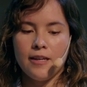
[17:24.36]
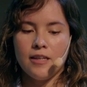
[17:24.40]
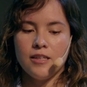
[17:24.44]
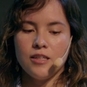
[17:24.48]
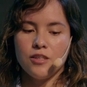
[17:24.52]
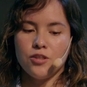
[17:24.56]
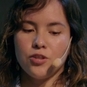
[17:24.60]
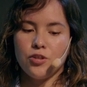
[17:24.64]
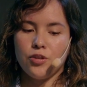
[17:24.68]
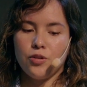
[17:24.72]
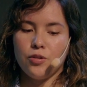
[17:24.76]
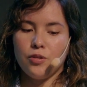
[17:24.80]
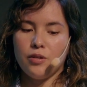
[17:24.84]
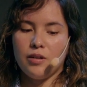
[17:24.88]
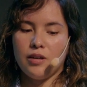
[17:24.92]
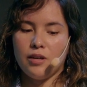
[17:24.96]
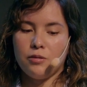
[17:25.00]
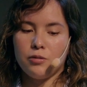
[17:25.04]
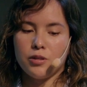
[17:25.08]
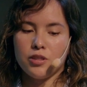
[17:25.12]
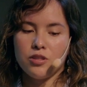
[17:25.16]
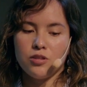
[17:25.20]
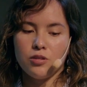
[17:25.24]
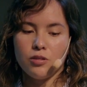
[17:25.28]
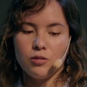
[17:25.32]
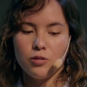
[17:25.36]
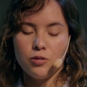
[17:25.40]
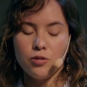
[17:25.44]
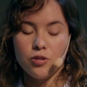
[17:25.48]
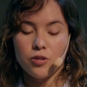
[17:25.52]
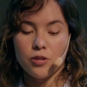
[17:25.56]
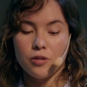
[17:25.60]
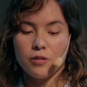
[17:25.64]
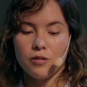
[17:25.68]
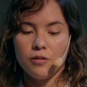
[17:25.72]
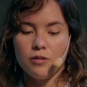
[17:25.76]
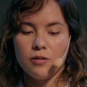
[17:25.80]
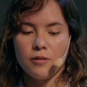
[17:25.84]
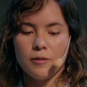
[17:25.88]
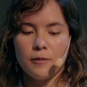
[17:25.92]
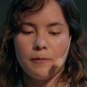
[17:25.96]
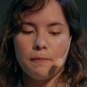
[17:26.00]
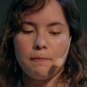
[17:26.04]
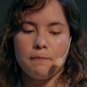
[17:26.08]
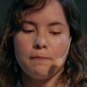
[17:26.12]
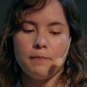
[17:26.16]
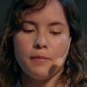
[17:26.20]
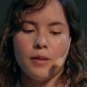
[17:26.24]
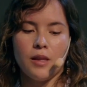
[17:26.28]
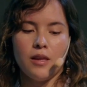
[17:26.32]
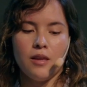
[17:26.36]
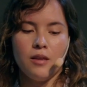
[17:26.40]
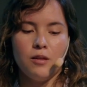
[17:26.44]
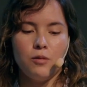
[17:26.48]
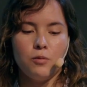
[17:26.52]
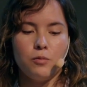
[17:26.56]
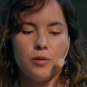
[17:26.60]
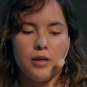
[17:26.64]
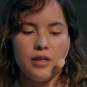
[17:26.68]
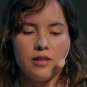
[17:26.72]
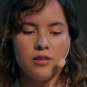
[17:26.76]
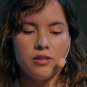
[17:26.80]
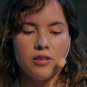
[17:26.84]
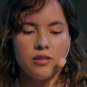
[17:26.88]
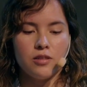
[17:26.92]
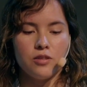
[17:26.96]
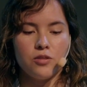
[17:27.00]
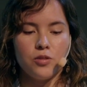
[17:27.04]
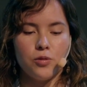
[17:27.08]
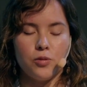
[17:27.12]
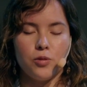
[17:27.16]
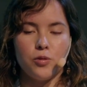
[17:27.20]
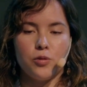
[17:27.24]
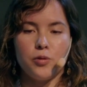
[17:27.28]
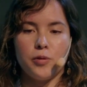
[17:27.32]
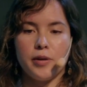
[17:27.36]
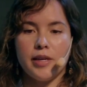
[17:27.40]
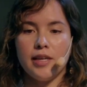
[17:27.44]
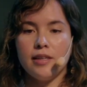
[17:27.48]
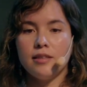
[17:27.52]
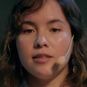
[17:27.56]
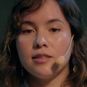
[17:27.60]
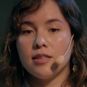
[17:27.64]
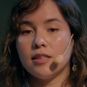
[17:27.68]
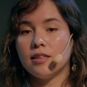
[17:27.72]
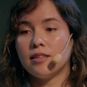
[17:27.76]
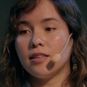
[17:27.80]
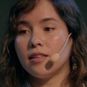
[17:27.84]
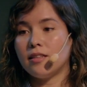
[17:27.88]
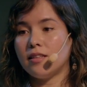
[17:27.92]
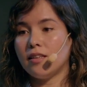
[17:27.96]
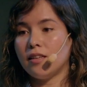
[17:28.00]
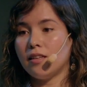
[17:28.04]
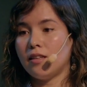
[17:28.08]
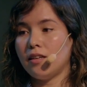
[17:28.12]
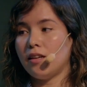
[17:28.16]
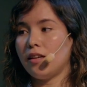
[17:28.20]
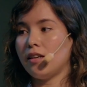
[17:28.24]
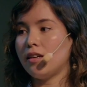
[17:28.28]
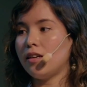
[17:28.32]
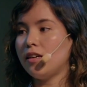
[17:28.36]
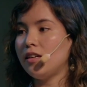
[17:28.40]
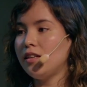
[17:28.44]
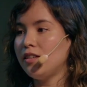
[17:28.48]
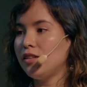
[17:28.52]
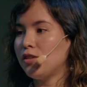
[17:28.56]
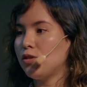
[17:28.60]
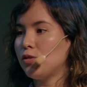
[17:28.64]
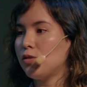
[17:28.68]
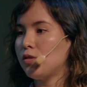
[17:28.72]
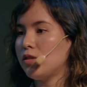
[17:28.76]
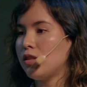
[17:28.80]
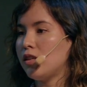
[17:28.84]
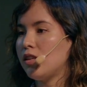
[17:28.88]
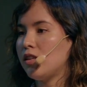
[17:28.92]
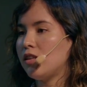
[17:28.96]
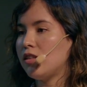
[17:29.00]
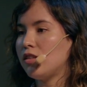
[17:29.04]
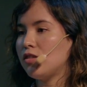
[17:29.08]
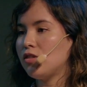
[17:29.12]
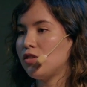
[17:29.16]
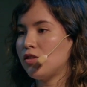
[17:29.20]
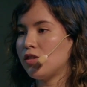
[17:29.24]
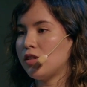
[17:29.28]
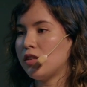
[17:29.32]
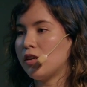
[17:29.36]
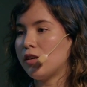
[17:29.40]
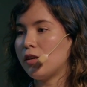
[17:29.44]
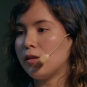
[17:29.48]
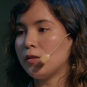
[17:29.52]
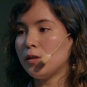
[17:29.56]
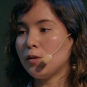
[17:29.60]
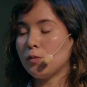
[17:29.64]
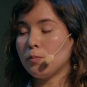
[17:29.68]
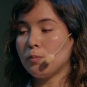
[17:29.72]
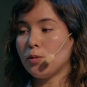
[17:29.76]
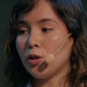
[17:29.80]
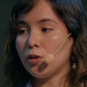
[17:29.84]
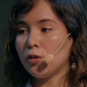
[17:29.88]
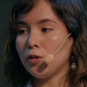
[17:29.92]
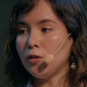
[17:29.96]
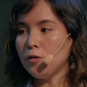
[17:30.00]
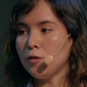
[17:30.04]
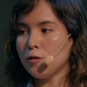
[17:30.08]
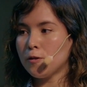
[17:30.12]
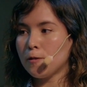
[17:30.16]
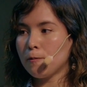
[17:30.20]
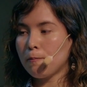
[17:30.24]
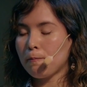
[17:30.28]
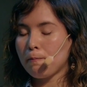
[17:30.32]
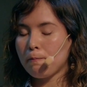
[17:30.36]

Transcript: So our solution was to create synthetic data using generative models.